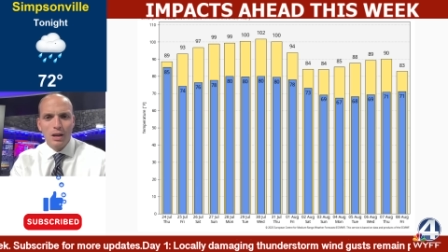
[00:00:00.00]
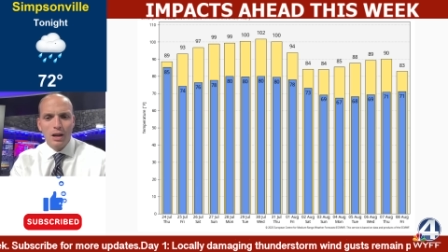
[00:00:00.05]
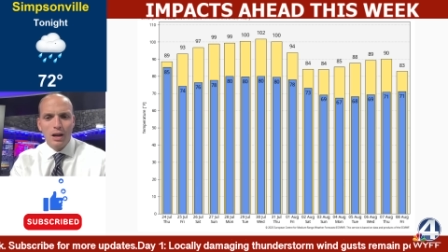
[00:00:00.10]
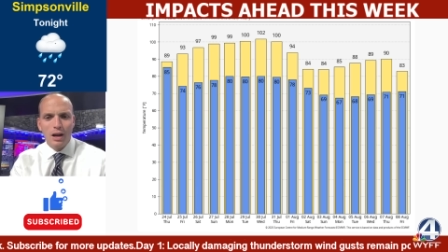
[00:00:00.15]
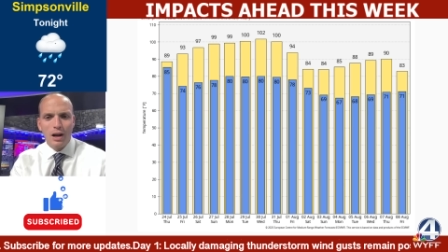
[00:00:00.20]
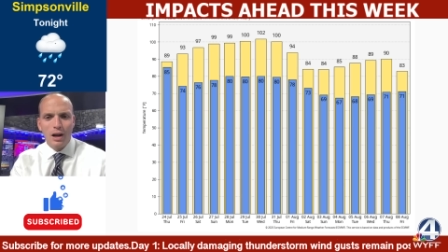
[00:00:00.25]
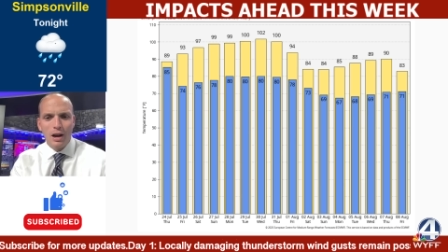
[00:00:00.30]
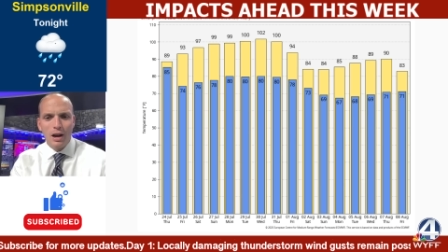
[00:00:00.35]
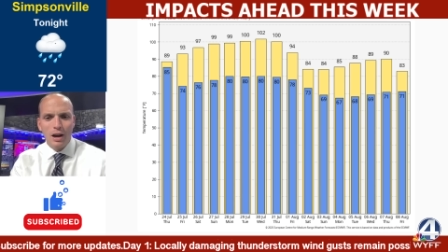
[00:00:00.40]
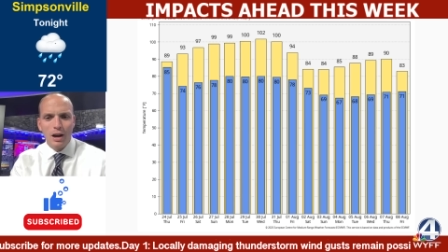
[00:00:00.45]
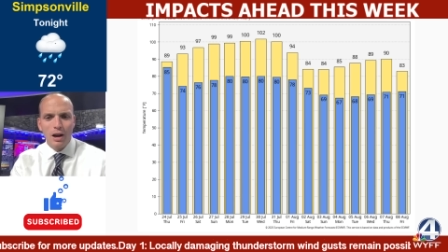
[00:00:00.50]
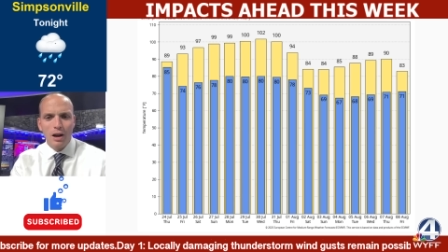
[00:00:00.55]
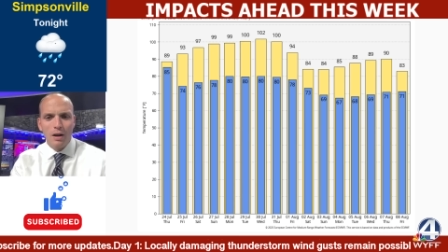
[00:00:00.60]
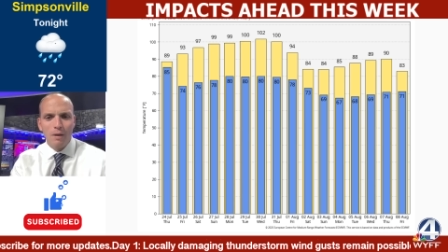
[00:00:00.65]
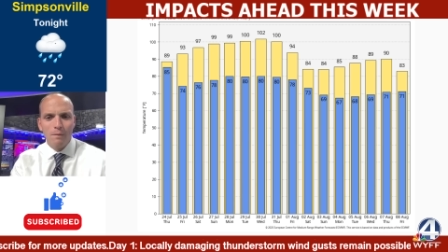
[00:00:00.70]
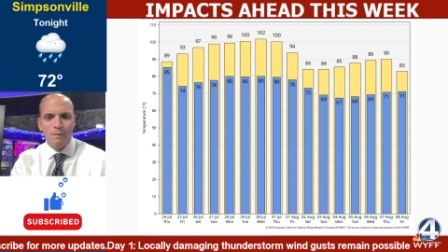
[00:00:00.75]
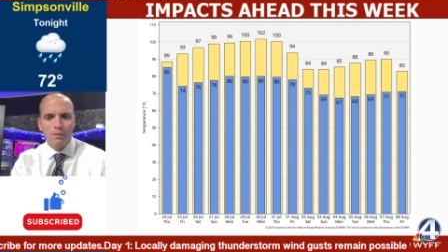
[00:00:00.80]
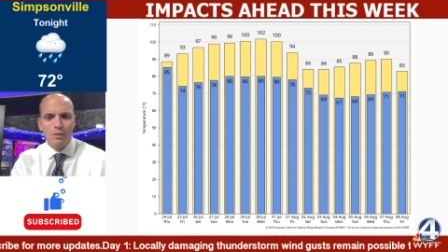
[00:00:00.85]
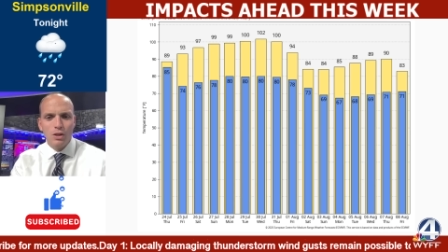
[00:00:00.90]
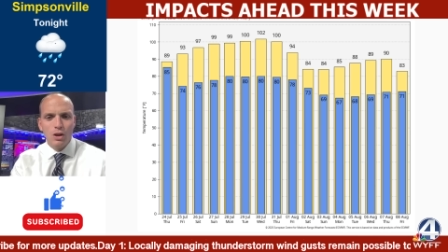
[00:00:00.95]
Uh,
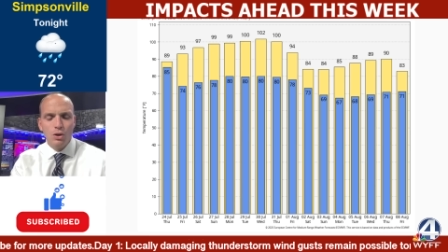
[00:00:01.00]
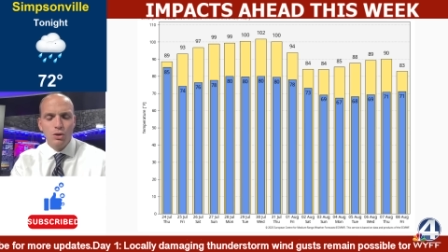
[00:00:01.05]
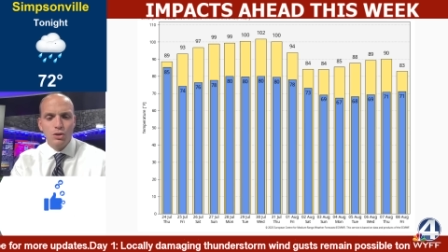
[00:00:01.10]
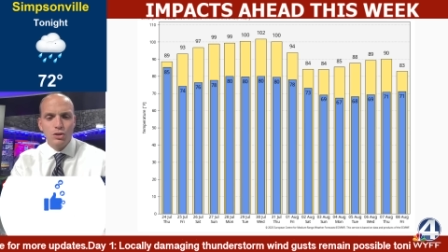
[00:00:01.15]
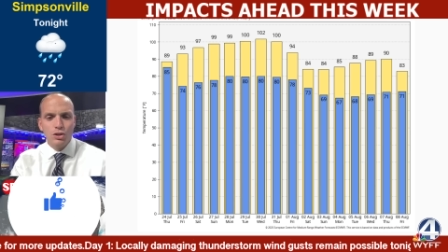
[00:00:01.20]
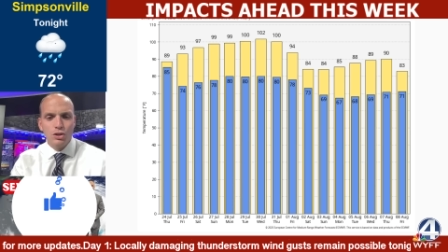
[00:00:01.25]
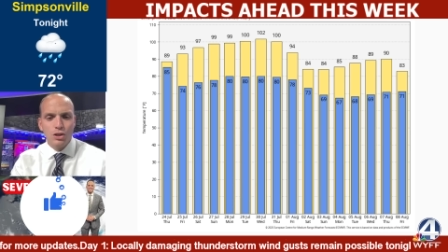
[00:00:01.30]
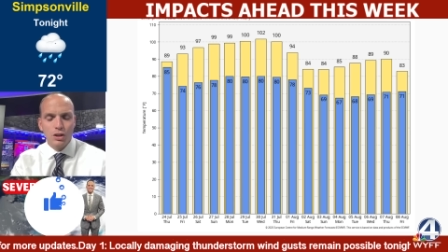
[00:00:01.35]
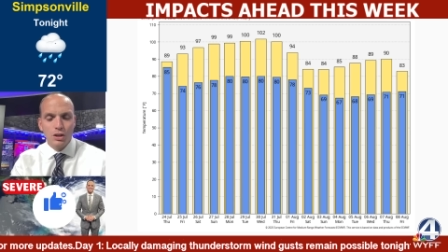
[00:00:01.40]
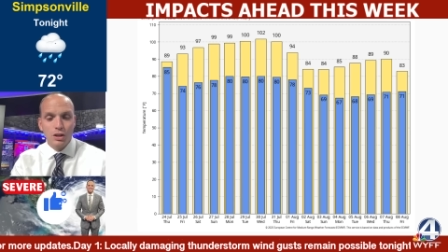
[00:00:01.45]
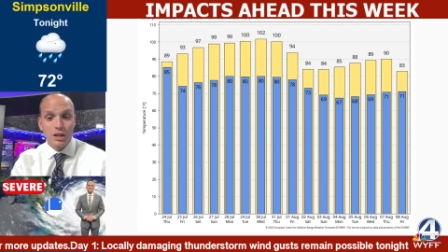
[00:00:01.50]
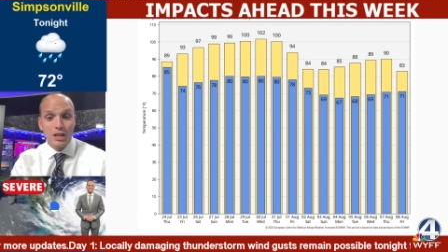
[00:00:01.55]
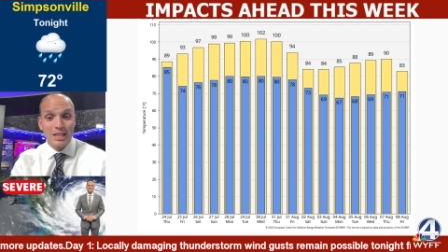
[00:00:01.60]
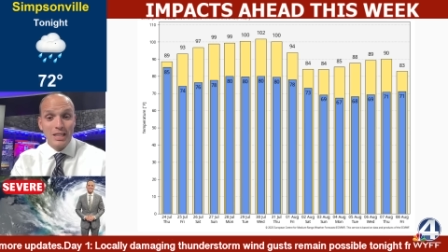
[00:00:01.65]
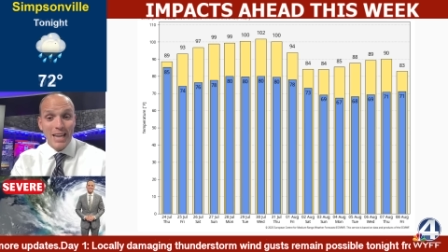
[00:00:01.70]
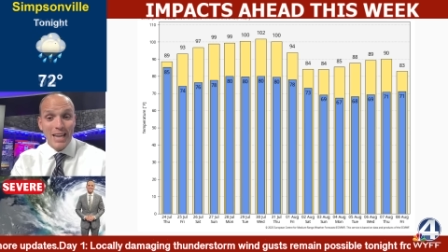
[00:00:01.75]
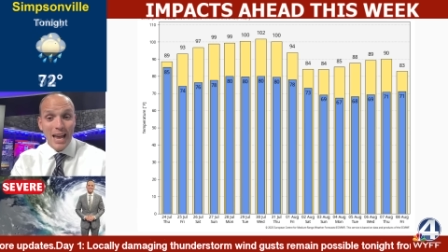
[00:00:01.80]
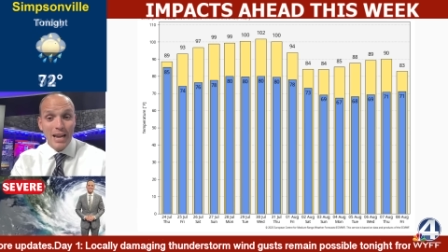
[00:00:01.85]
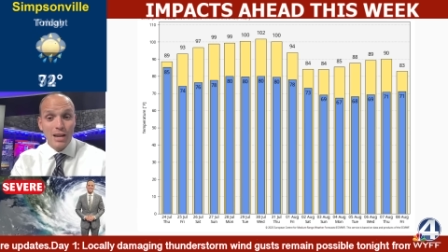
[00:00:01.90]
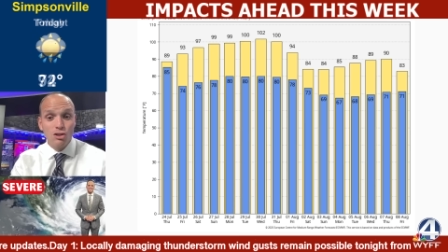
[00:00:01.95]
notice the, the
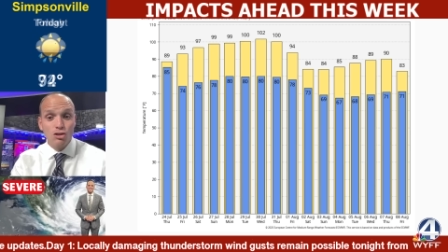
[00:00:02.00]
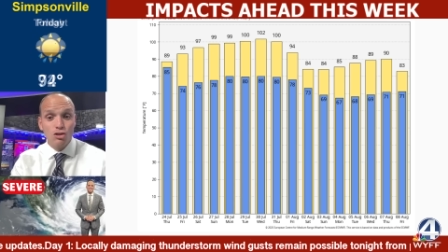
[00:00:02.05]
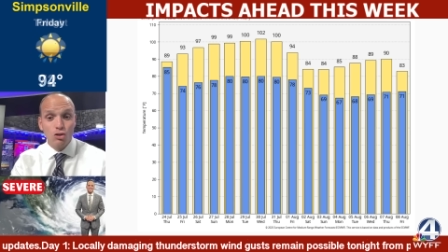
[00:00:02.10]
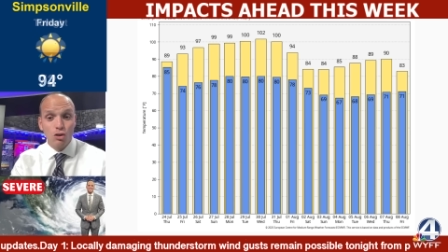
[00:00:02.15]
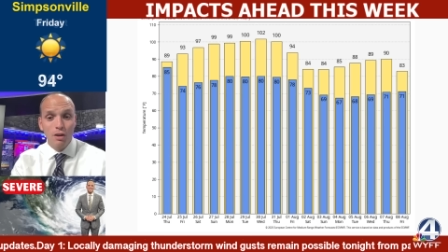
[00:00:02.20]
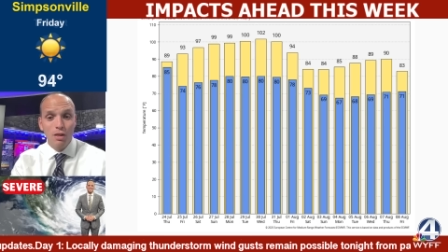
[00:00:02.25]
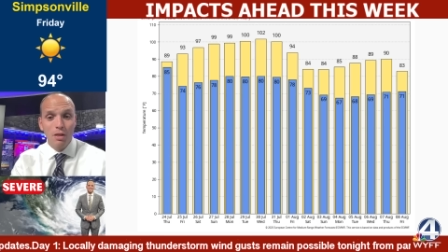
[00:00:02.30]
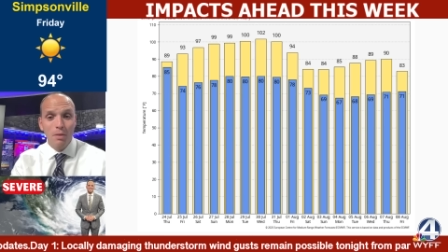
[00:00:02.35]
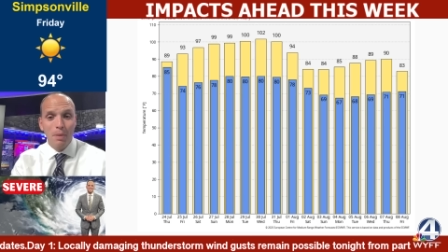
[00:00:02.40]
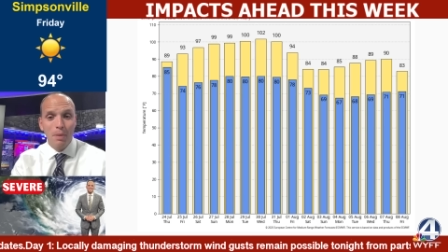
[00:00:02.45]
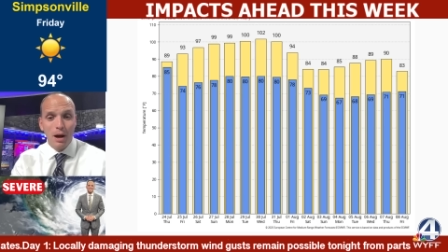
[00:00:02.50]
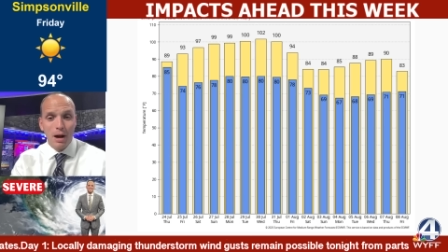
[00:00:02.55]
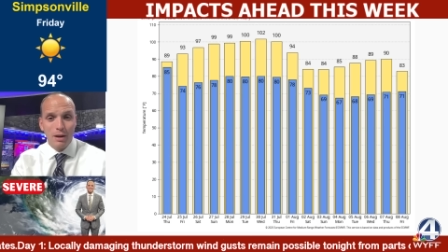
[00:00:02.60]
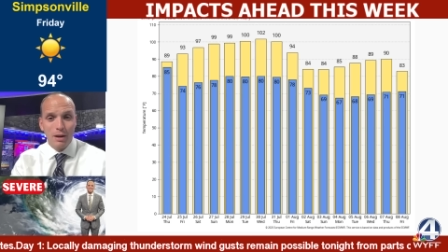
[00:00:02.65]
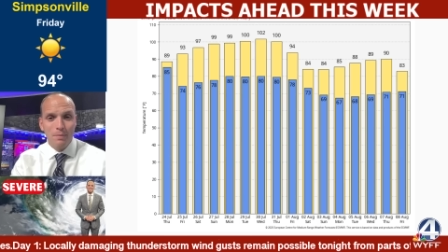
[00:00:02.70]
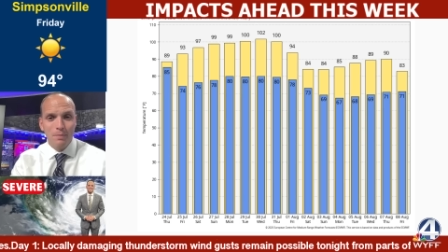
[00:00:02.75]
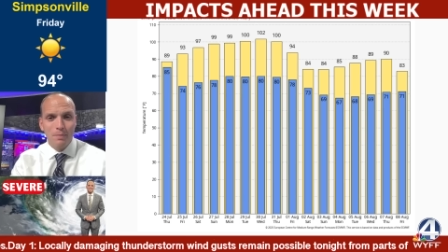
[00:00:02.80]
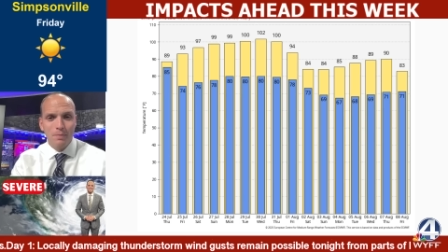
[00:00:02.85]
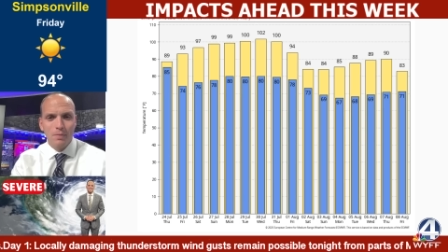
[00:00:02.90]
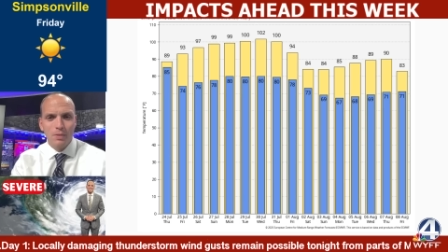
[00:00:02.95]
days are on the
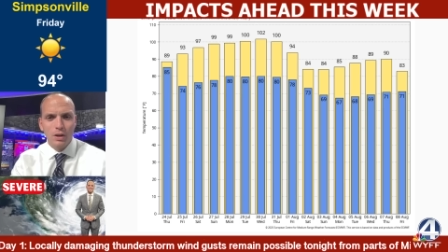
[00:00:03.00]
bottom.